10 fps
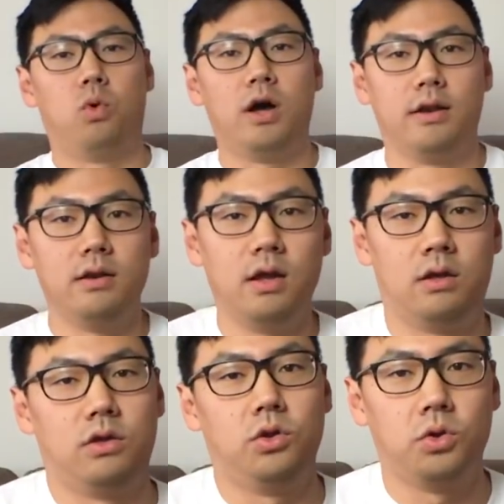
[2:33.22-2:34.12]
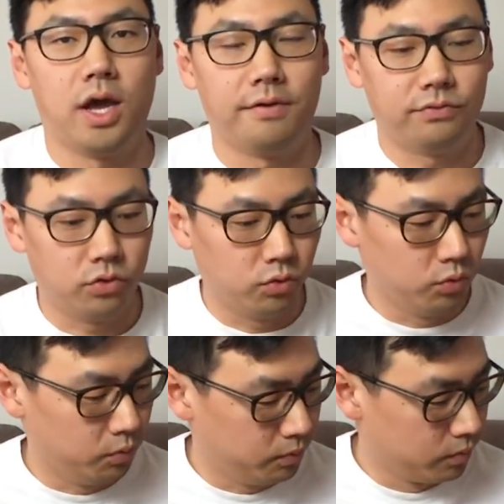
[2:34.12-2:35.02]
1, you have
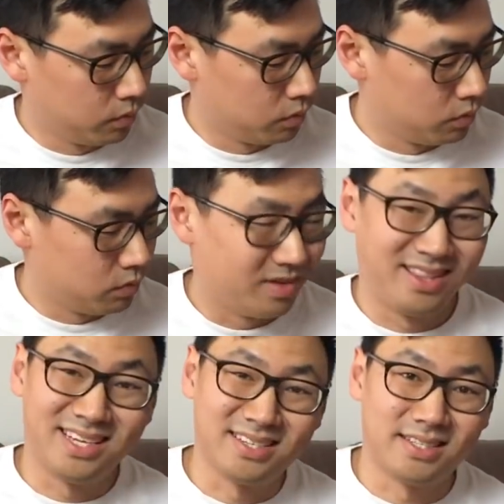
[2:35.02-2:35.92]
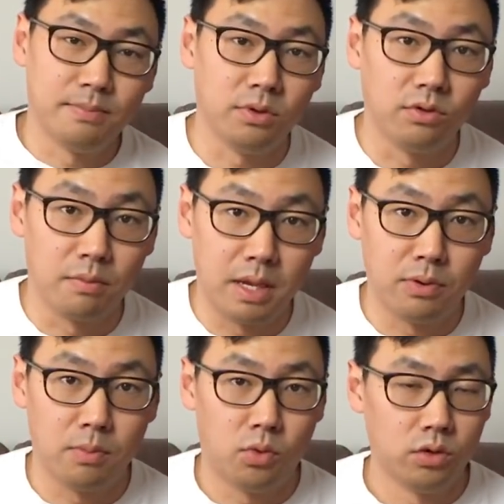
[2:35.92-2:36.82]
to disassemble the
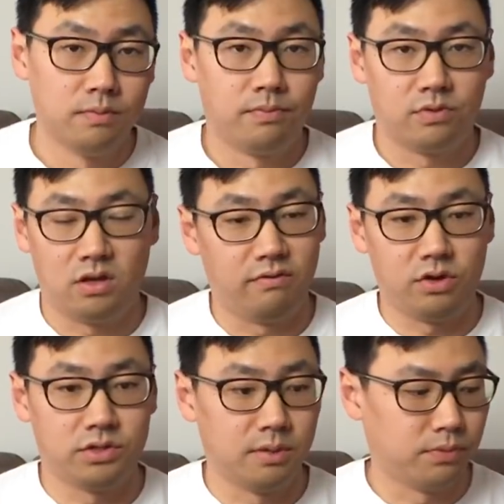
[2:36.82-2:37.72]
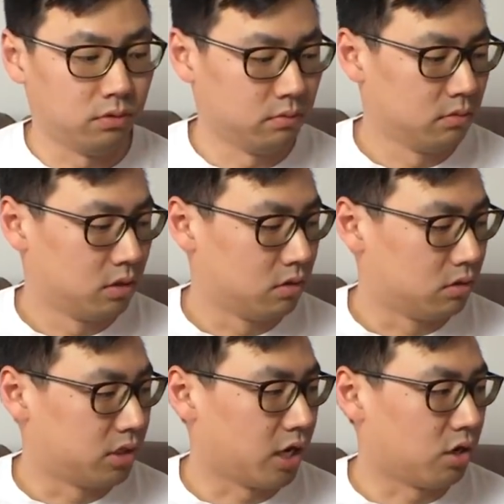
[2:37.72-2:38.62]
Meepo board. Very simple.
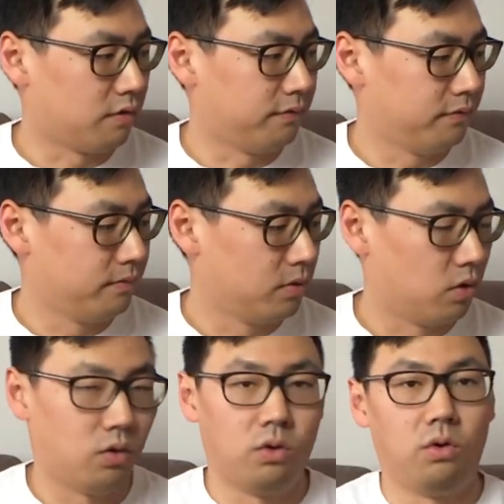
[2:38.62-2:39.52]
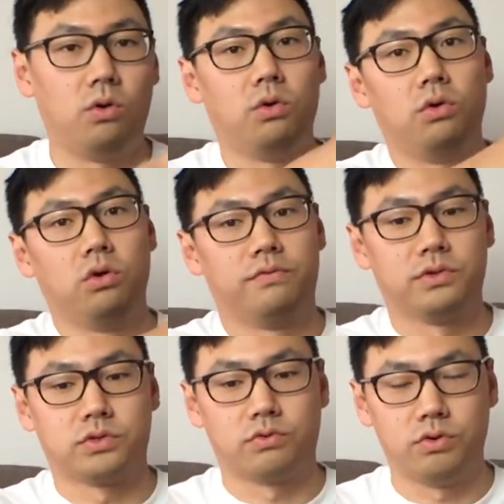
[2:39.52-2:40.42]
Take off all of
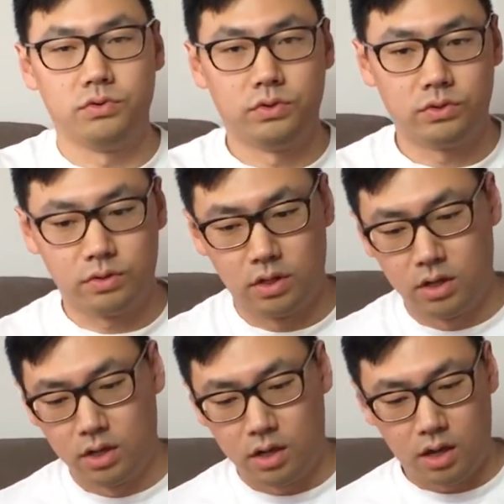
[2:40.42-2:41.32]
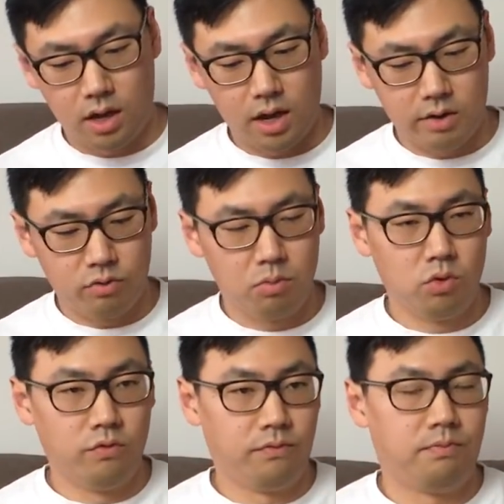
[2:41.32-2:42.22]
the screws and
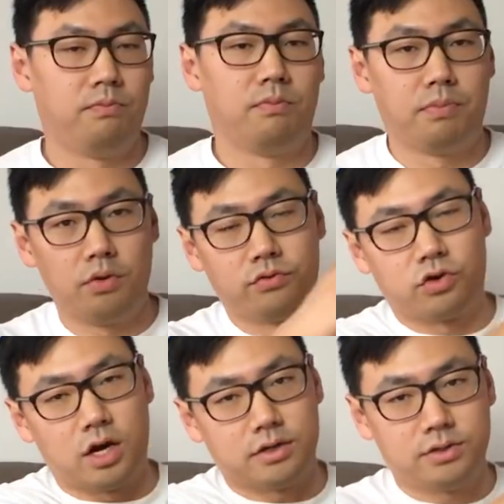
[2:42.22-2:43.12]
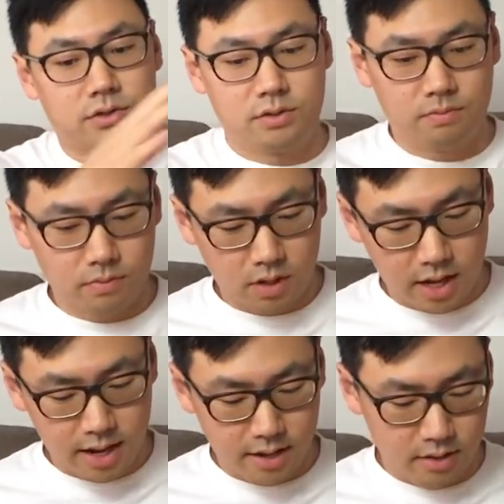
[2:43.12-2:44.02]
remove both trucks
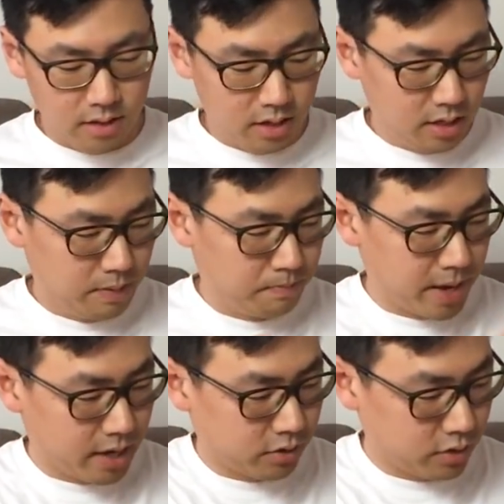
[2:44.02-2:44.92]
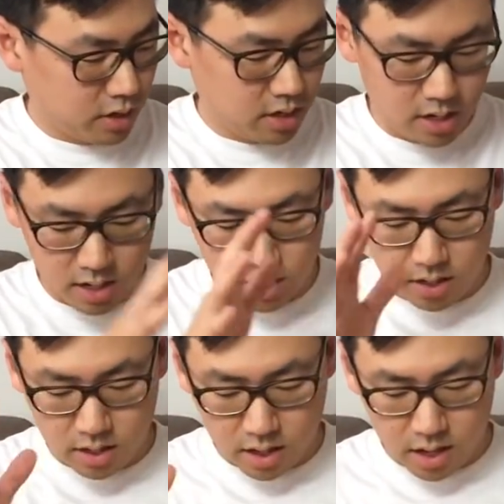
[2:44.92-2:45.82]
and the battery
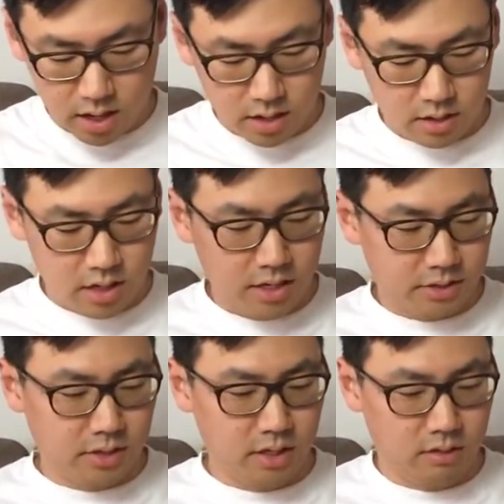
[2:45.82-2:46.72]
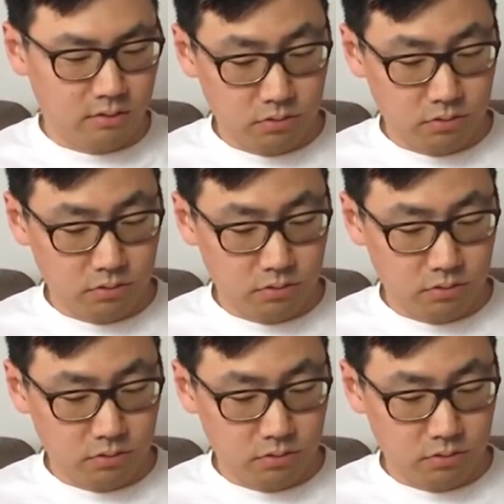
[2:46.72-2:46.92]
and ESC